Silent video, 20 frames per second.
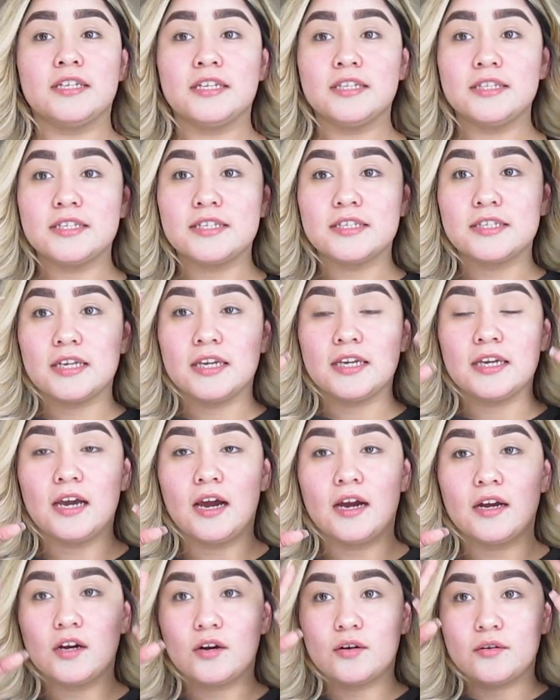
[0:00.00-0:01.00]
can see
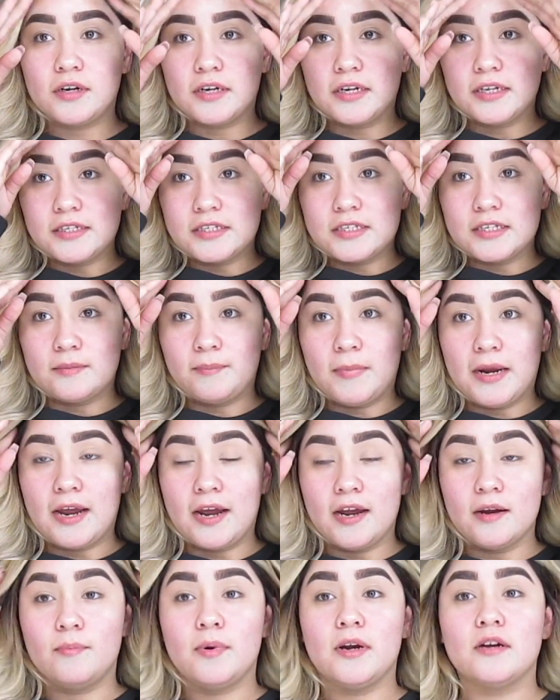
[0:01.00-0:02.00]
I already did my
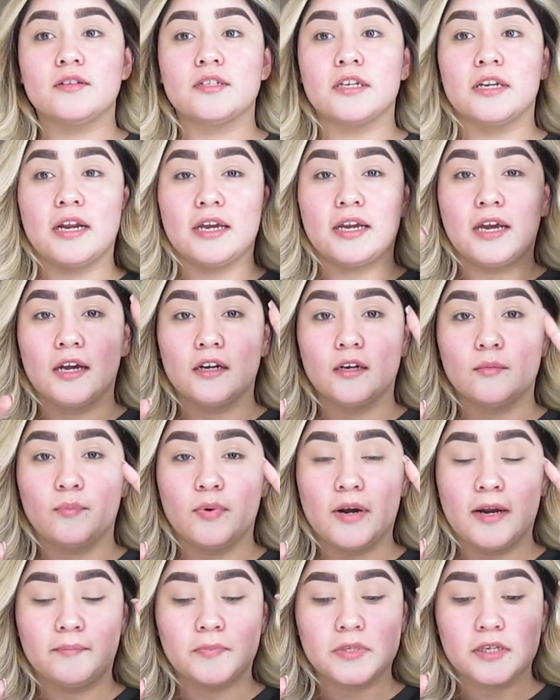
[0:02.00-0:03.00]
eyebrows and I kind of
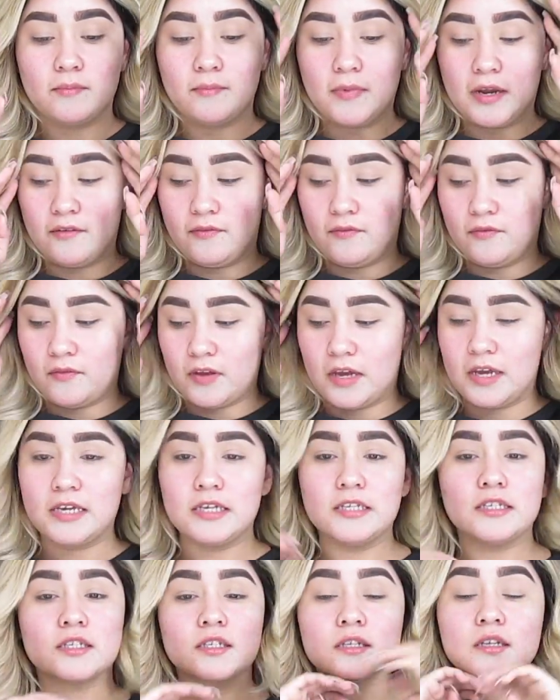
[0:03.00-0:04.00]
prepped my
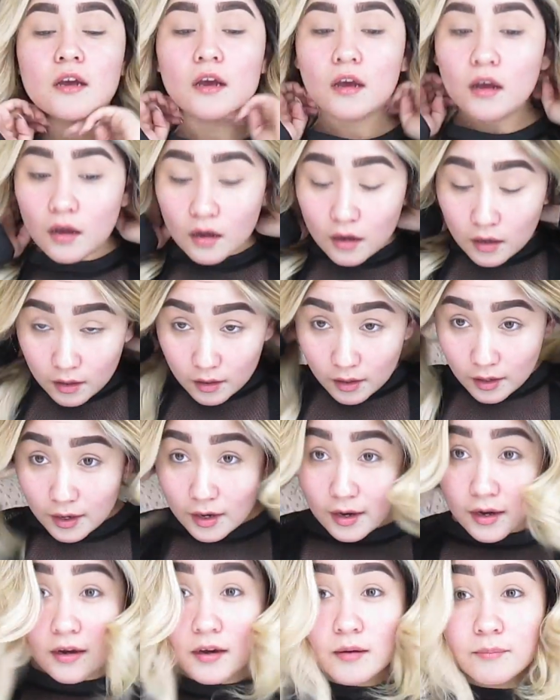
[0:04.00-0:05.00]
face.
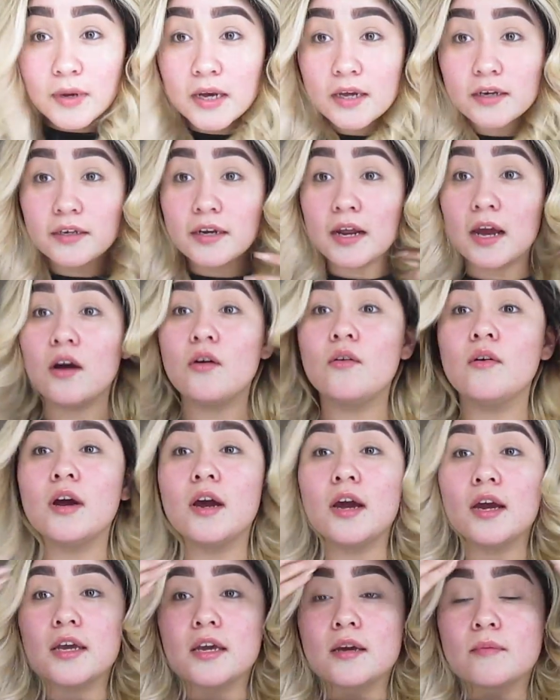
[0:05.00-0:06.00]
Now
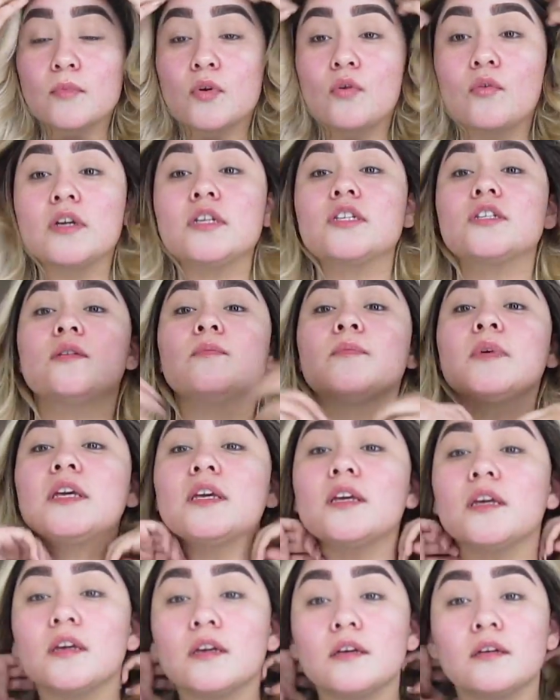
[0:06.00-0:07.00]
I am going to
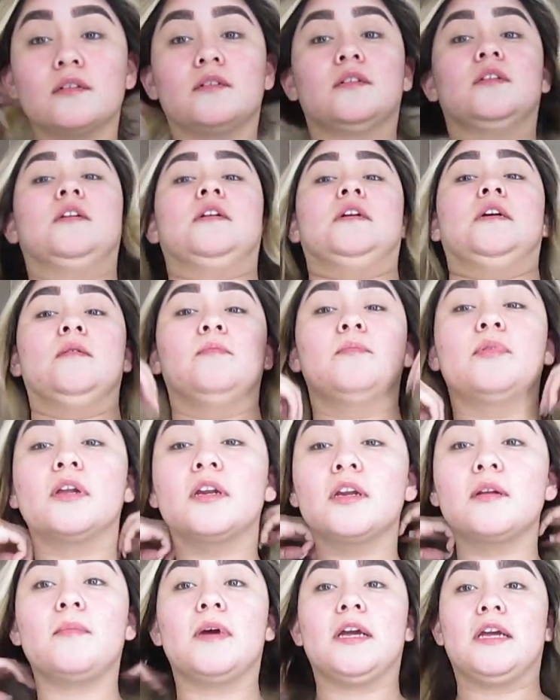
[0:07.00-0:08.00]
be
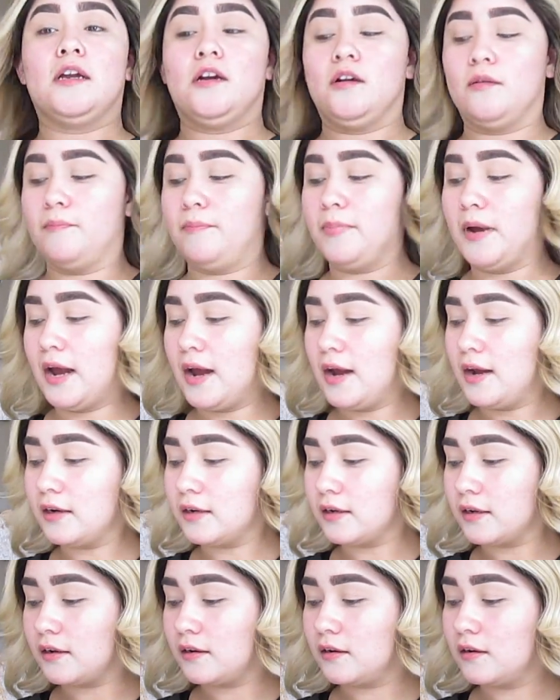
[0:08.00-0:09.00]
putting my hair
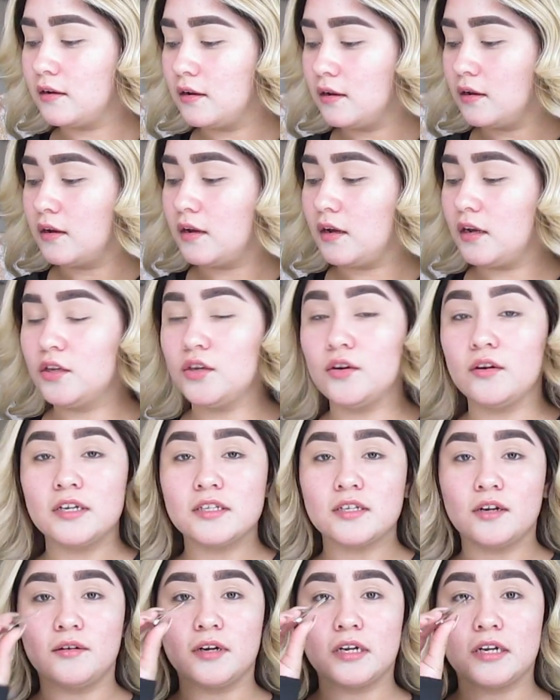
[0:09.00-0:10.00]
back, and you guys
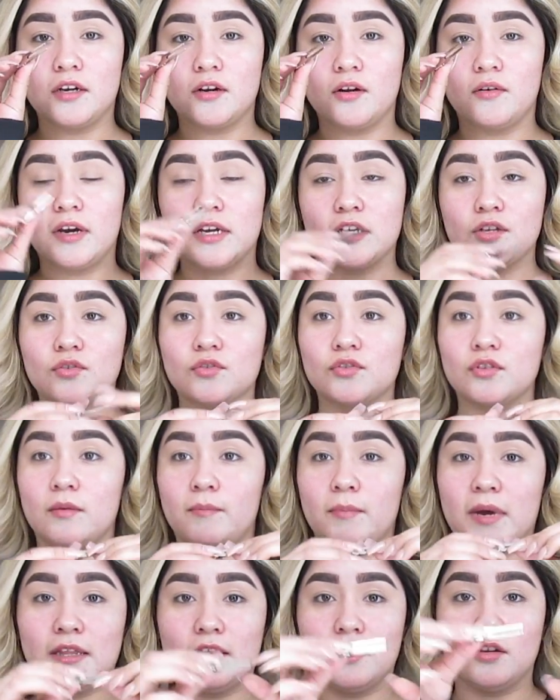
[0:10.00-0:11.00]
already know I use
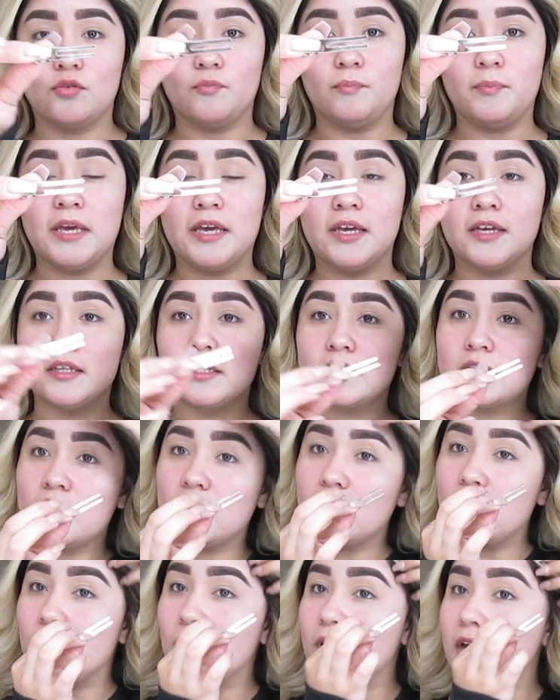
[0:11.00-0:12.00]
my little pins,
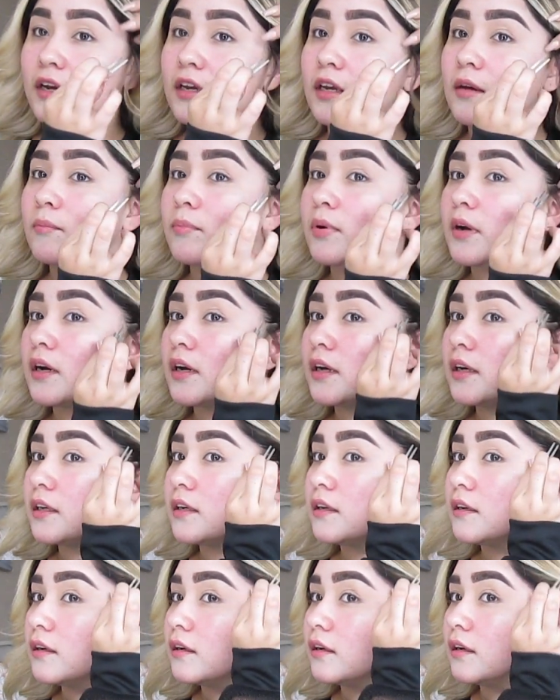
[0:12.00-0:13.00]
that way I can put
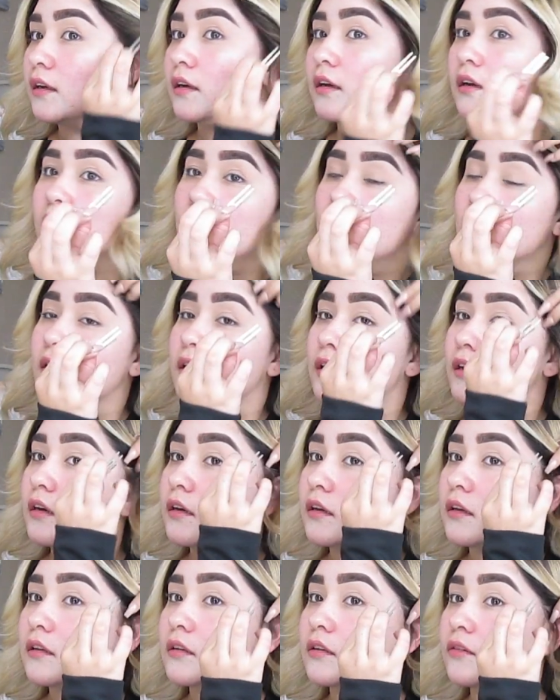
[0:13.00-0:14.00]

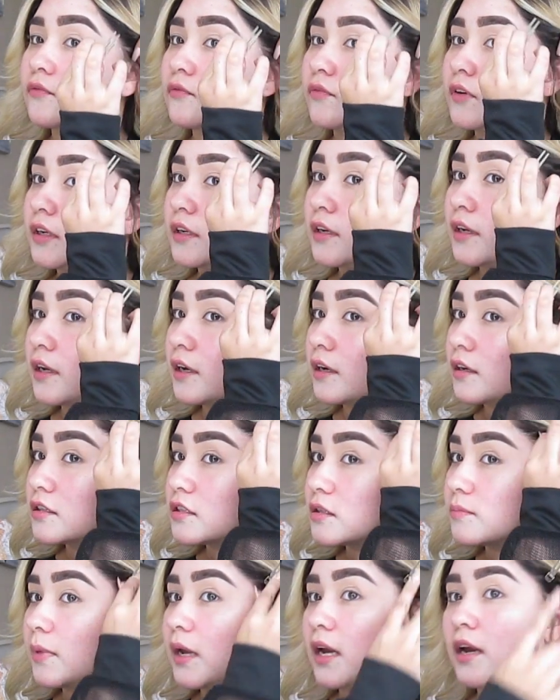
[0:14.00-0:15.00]
the front
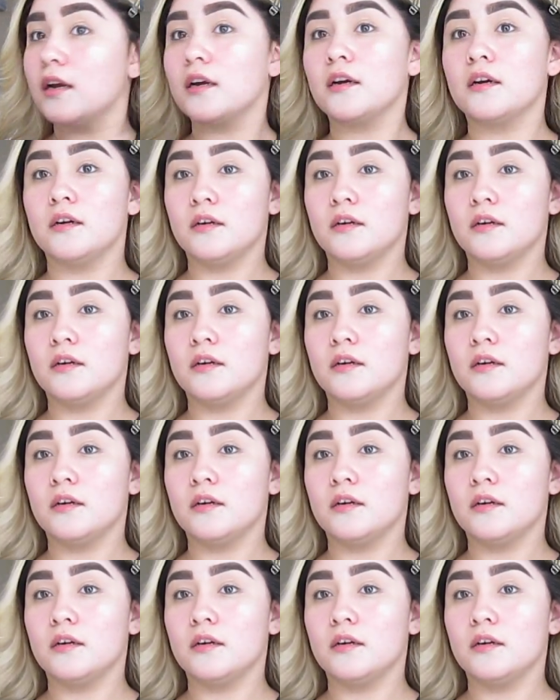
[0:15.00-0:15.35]
hairs back